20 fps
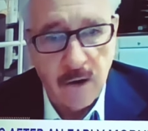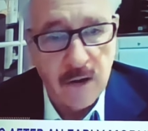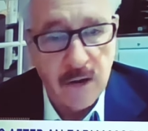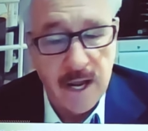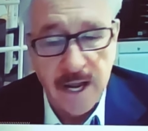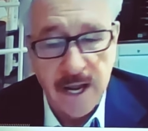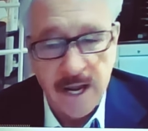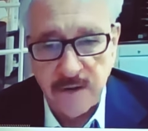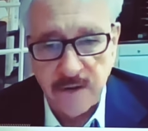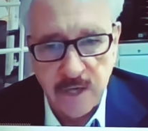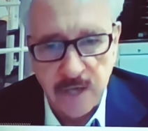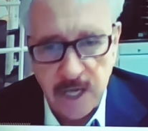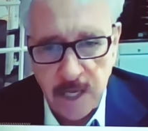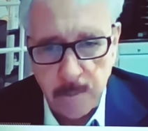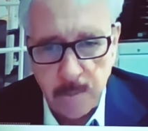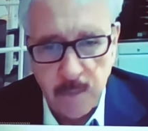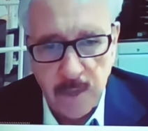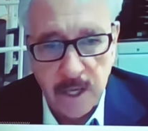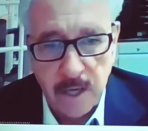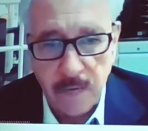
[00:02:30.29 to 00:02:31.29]
and
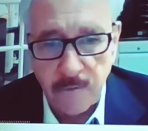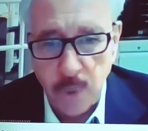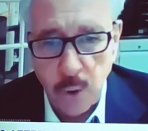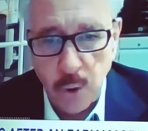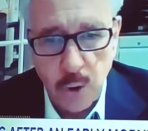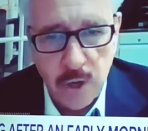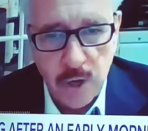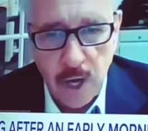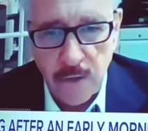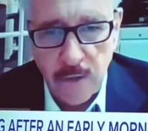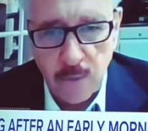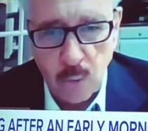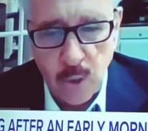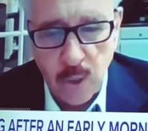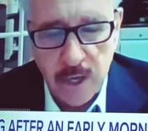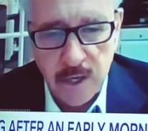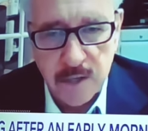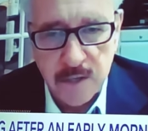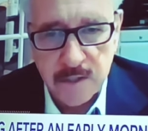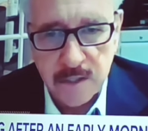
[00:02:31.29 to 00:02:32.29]
keep interviewing other
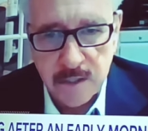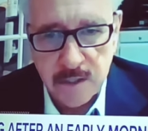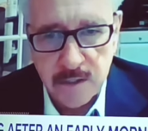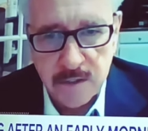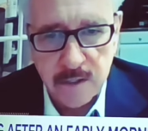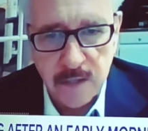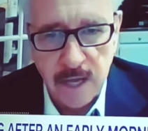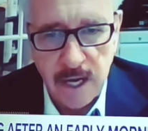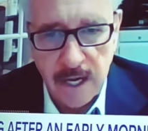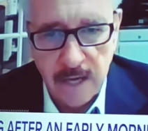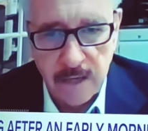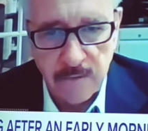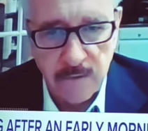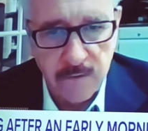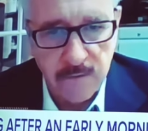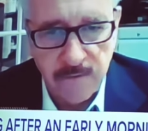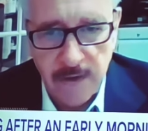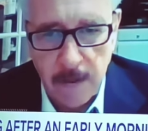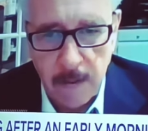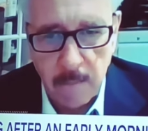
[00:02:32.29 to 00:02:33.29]
witnesses and
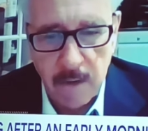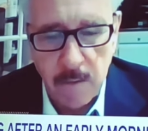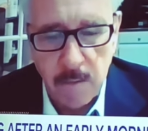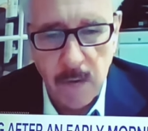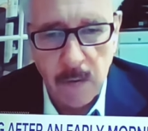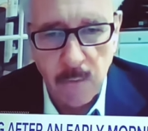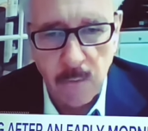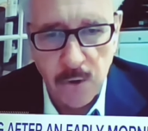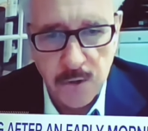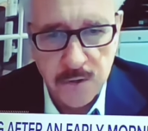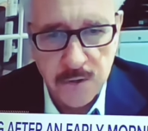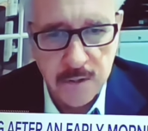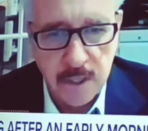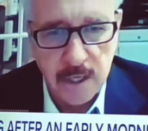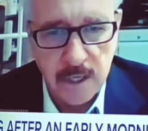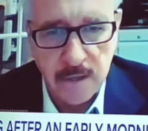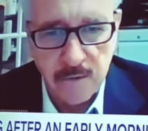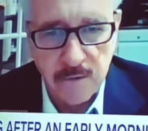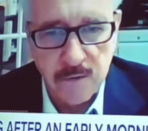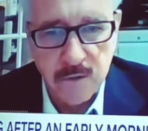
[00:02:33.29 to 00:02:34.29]
family members
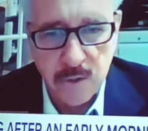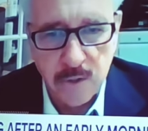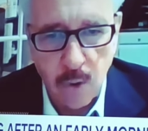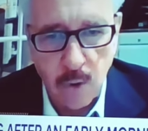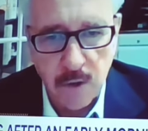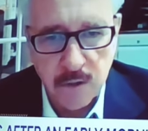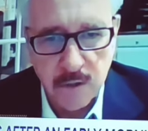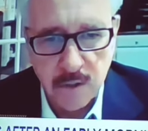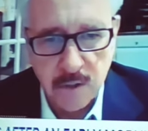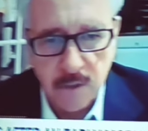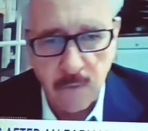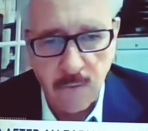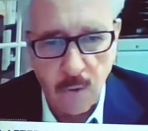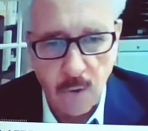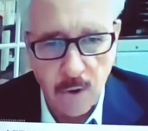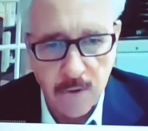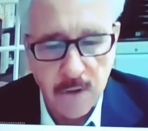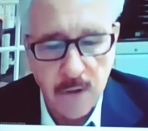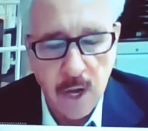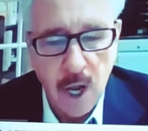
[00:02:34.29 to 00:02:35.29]
and so on and so
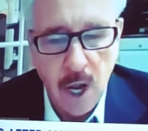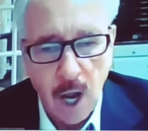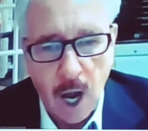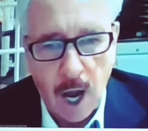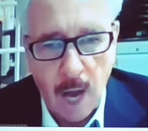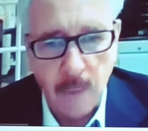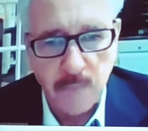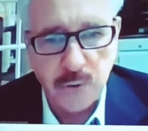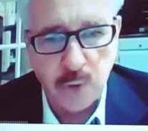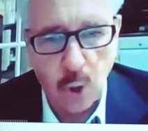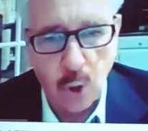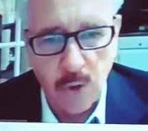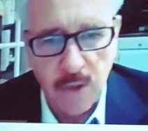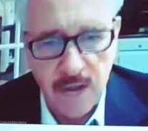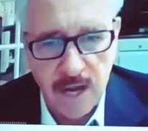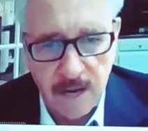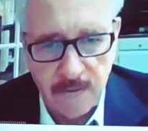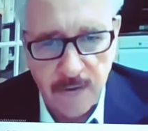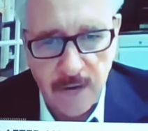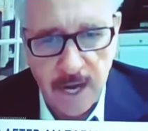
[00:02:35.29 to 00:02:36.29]
forth. I'm sure they have